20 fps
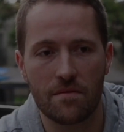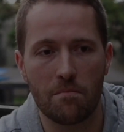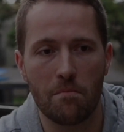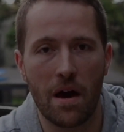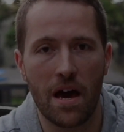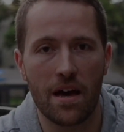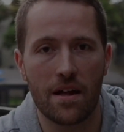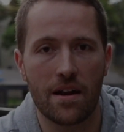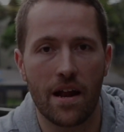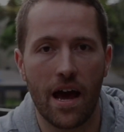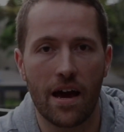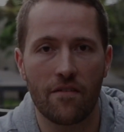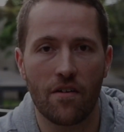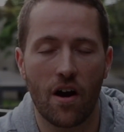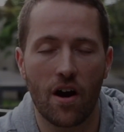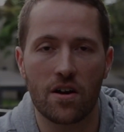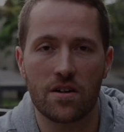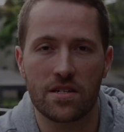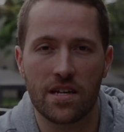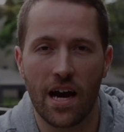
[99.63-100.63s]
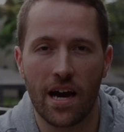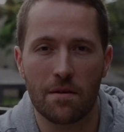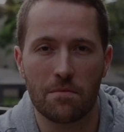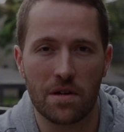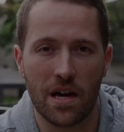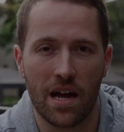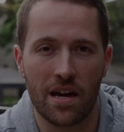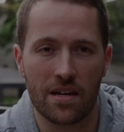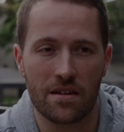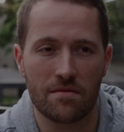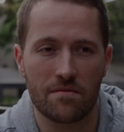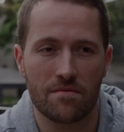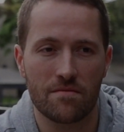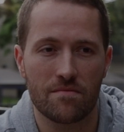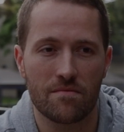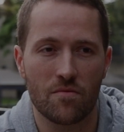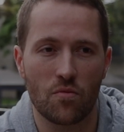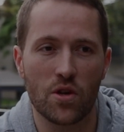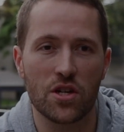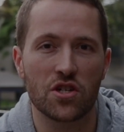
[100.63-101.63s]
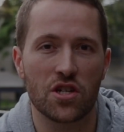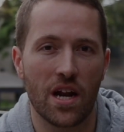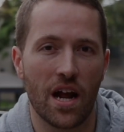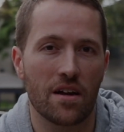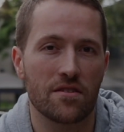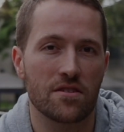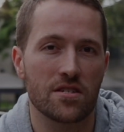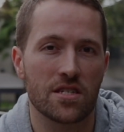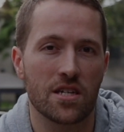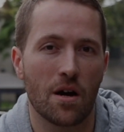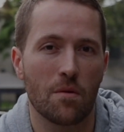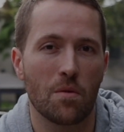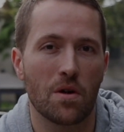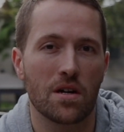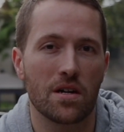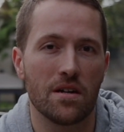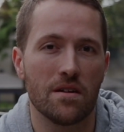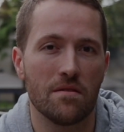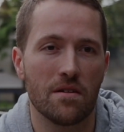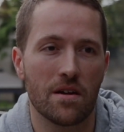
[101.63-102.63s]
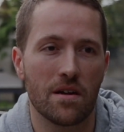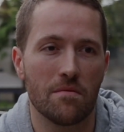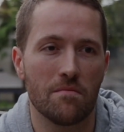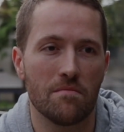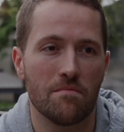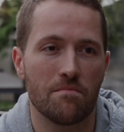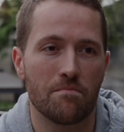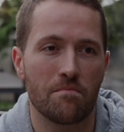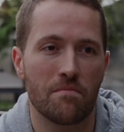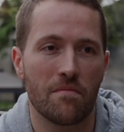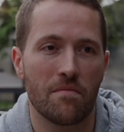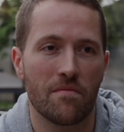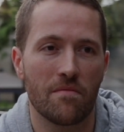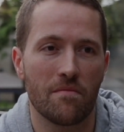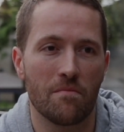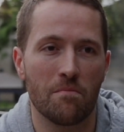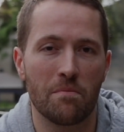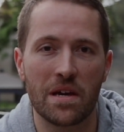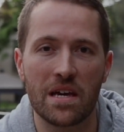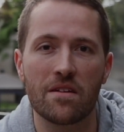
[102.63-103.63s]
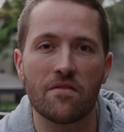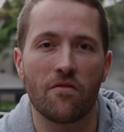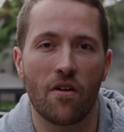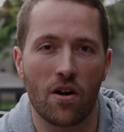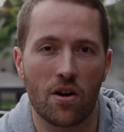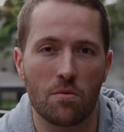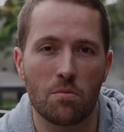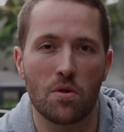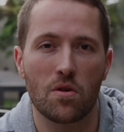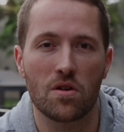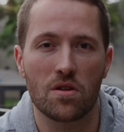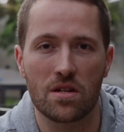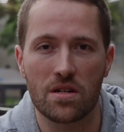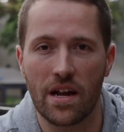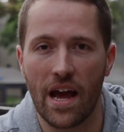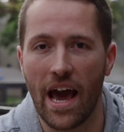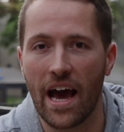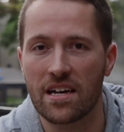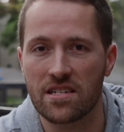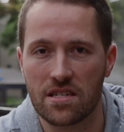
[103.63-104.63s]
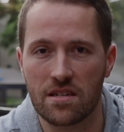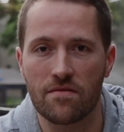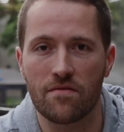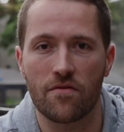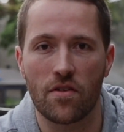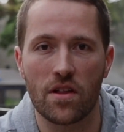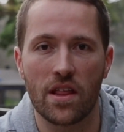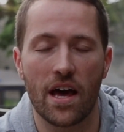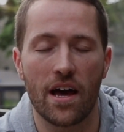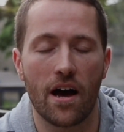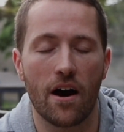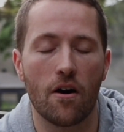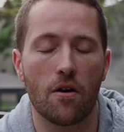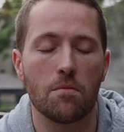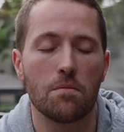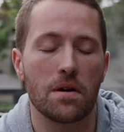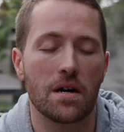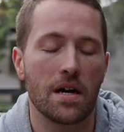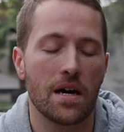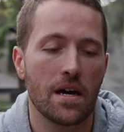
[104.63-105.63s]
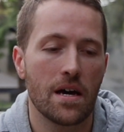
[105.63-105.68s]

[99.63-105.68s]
men have a hard time kind of reaching out to someone and being vulnerable and asking for that help.